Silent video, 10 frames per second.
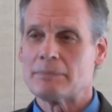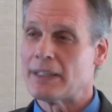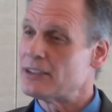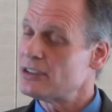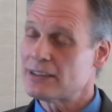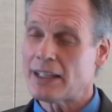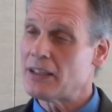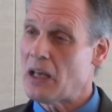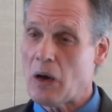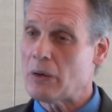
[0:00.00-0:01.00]
And she said,
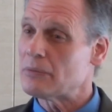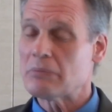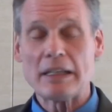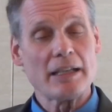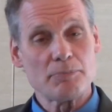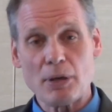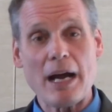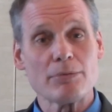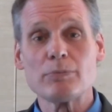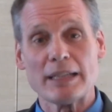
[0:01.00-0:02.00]
"No, it
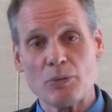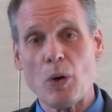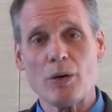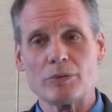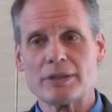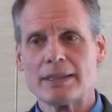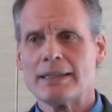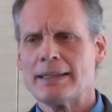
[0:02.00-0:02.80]
probably won't."